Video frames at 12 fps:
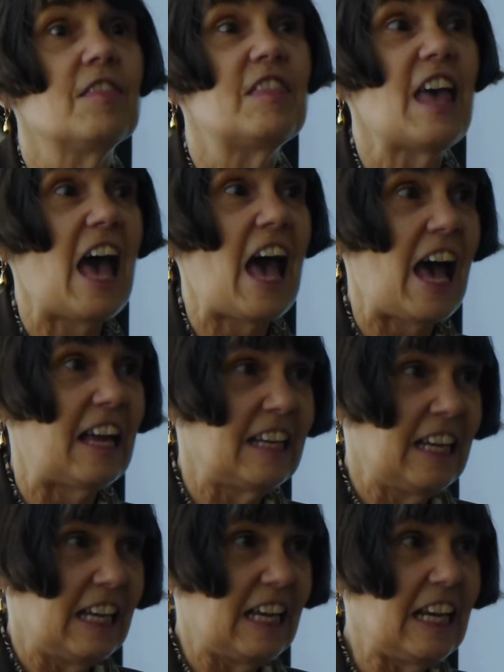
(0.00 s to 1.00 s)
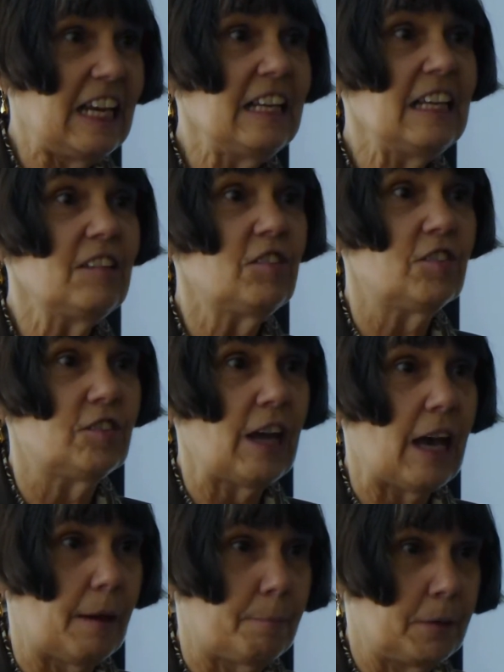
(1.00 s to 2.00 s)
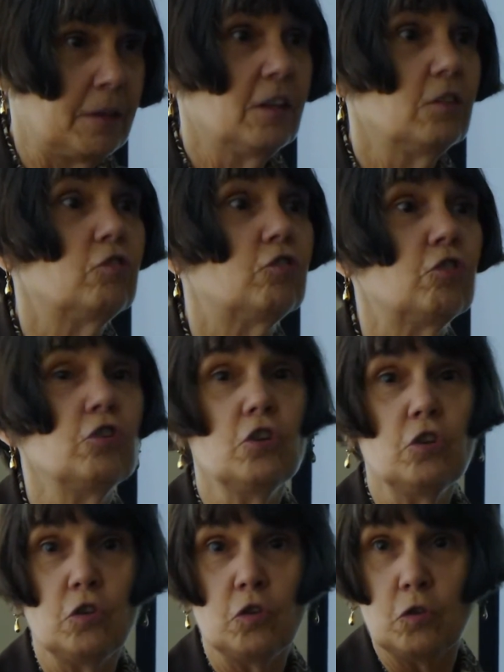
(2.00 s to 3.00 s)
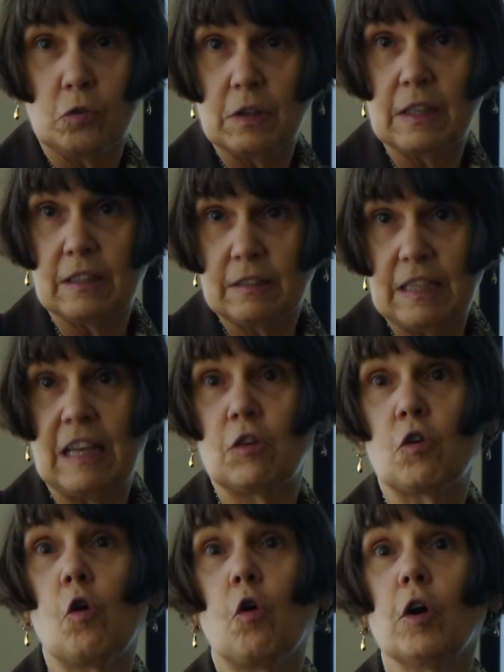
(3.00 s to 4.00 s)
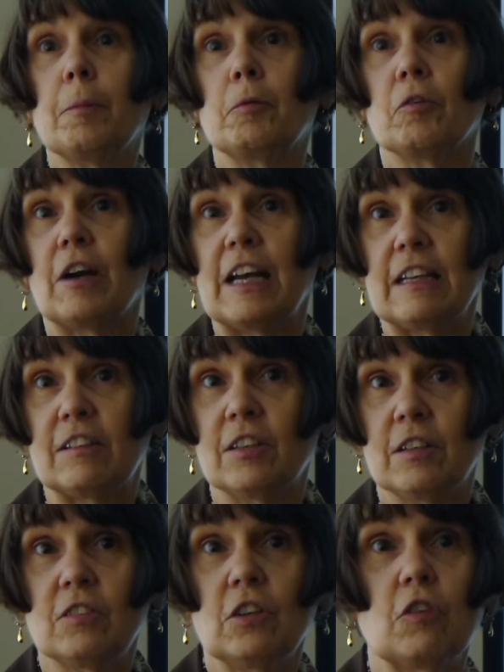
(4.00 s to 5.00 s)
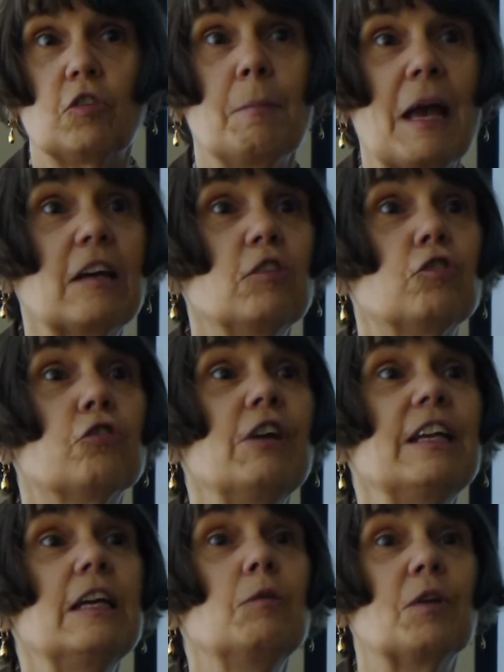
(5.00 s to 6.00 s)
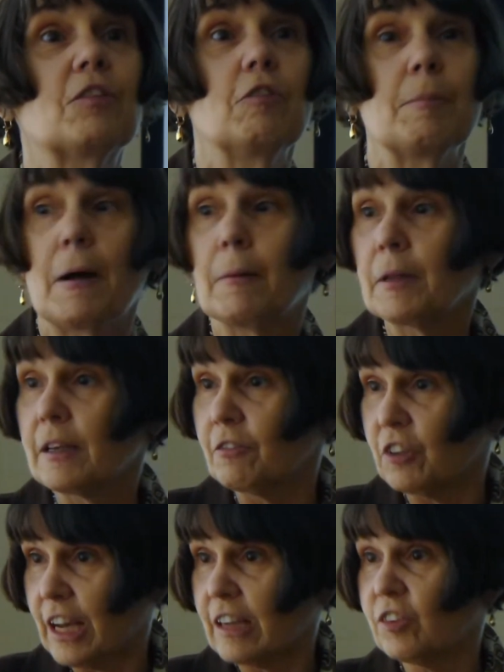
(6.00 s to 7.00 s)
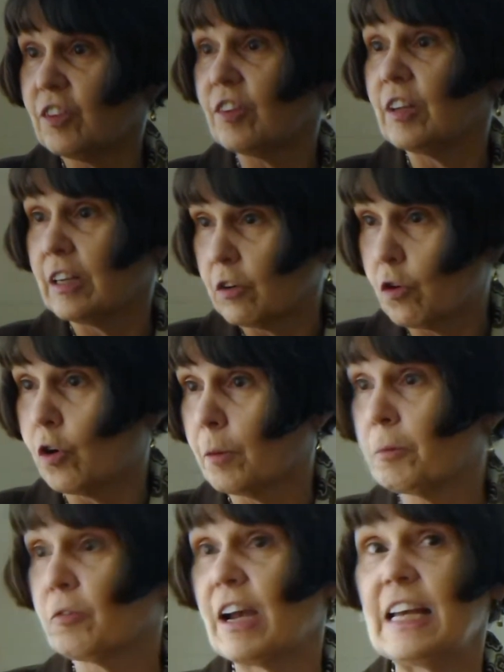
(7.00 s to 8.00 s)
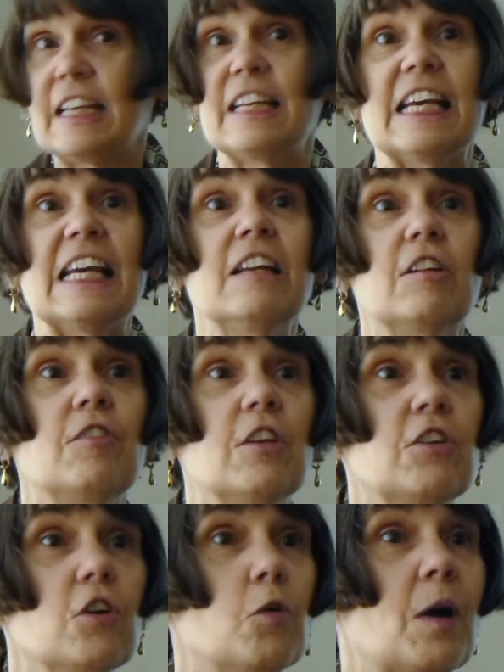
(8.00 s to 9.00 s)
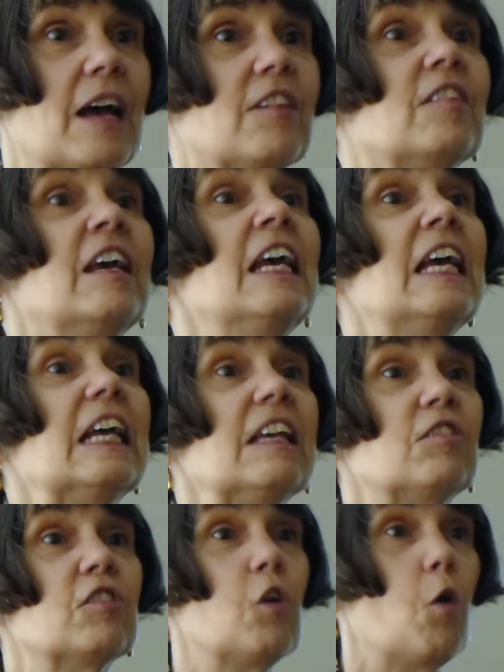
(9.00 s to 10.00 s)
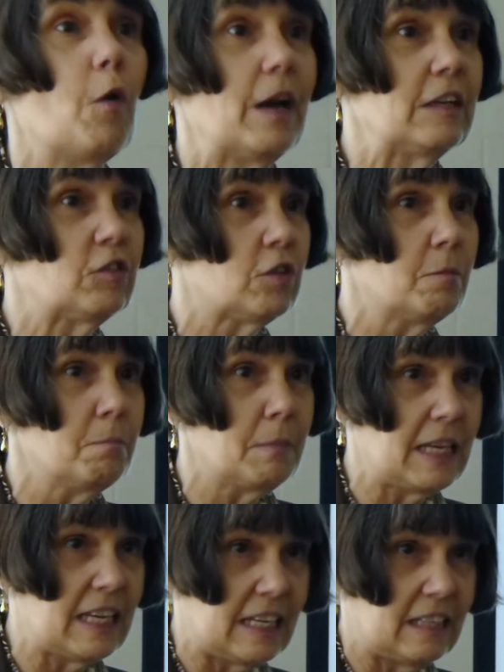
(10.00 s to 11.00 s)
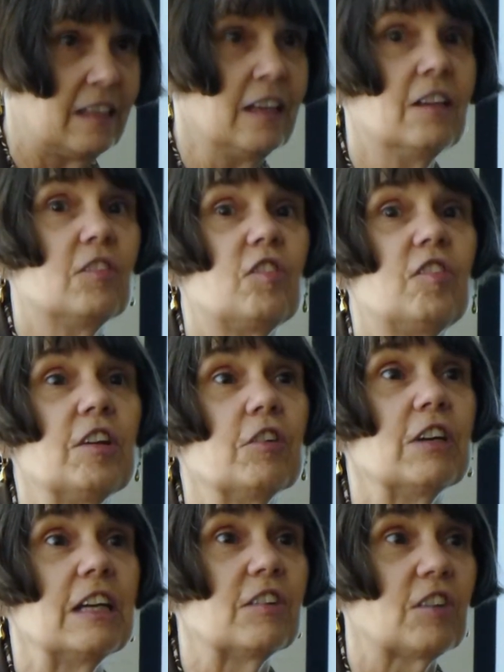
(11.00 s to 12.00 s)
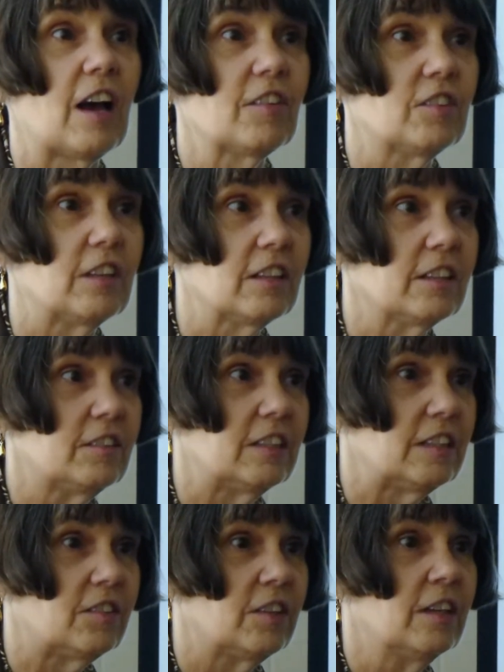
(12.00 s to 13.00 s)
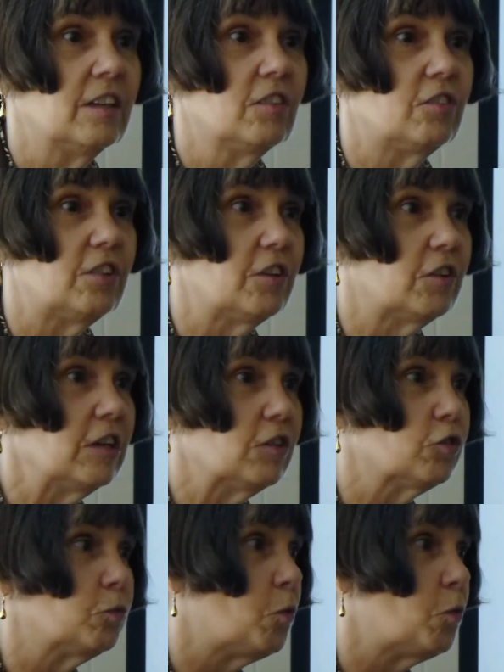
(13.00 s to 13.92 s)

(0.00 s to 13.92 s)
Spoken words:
that any step to incorporate, to make a treaty with the Republic of Texas and incorporate it into the U.S. is going to mean serious hostilities, serious